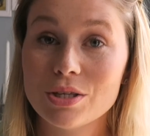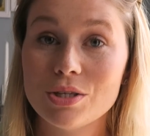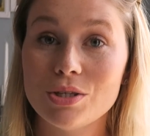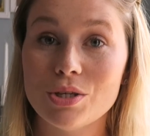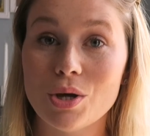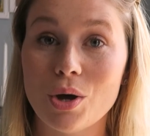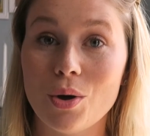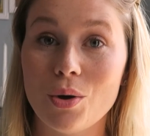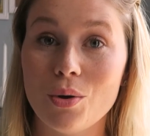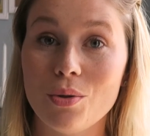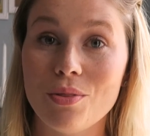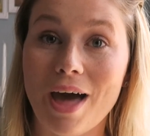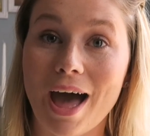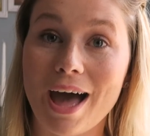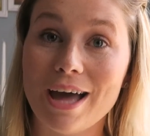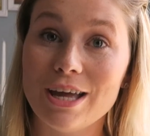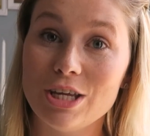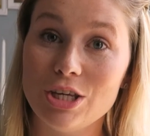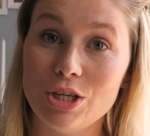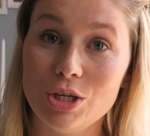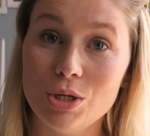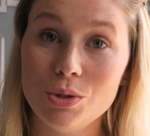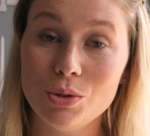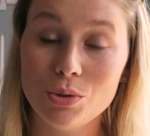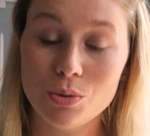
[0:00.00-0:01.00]
so that
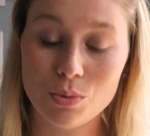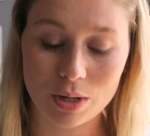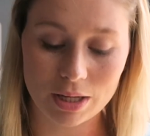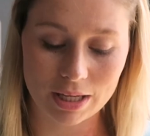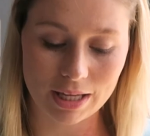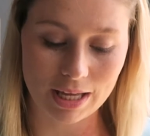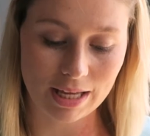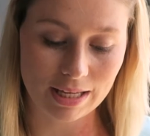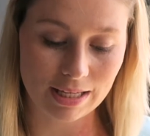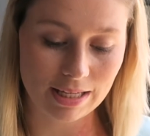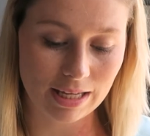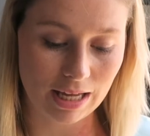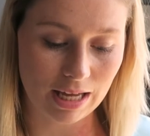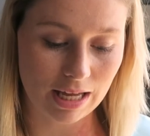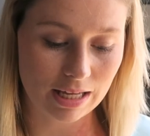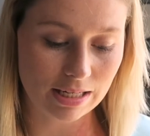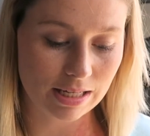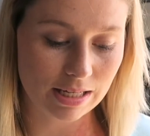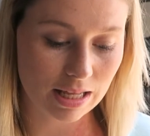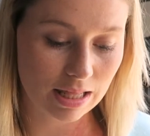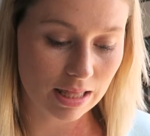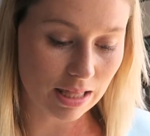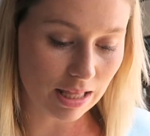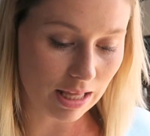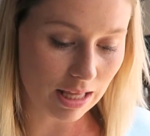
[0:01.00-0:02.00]
you can
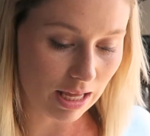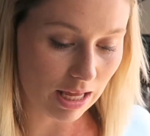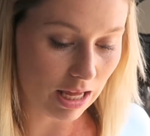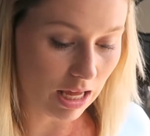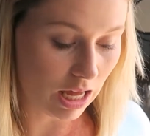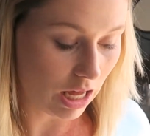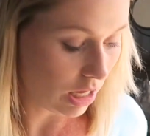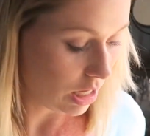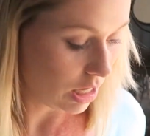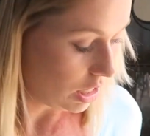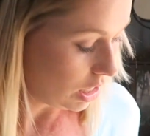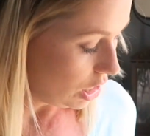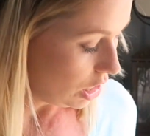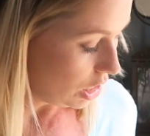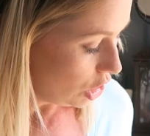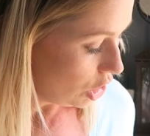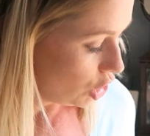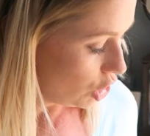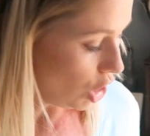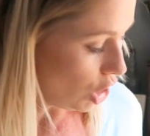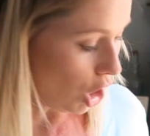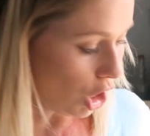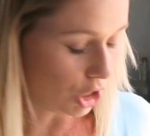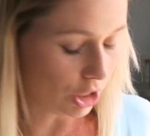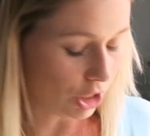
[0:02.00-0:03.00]
get the
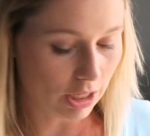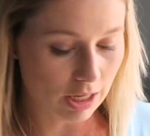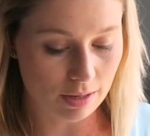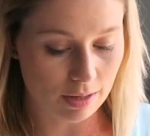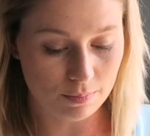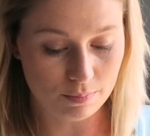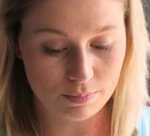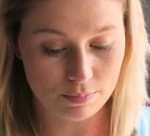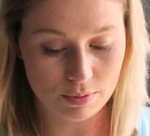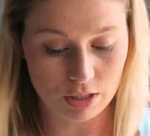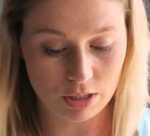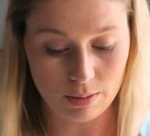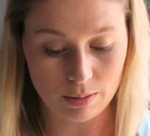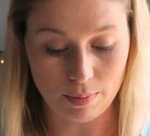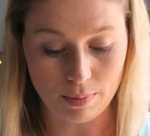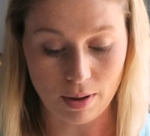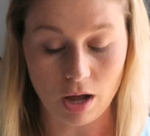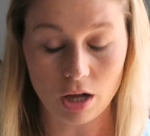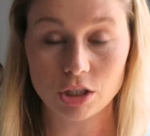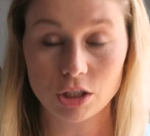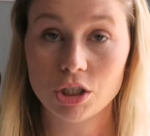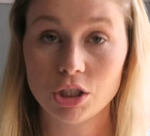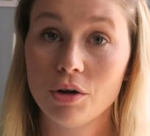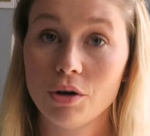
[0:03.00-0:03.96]
Target Beauty Box.